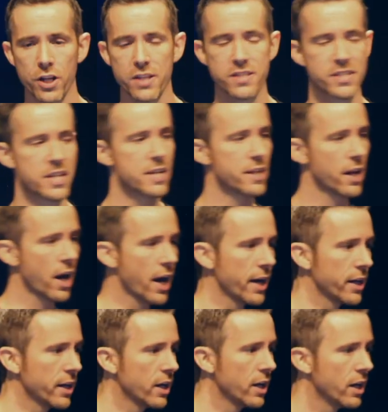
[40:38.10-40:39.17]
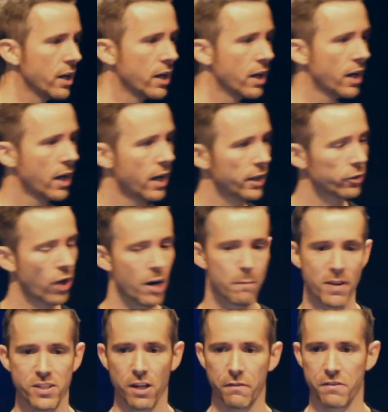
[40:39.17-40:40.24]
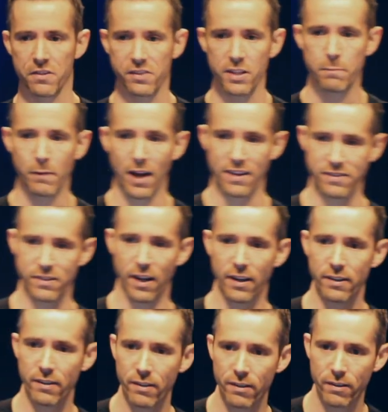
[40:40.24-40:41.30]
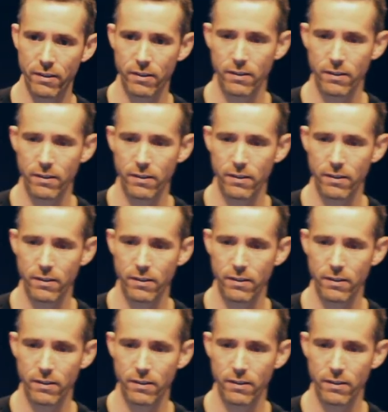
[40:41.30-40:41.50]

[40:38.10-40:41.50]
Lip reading: you didn't see that I cried myself to sleep last night.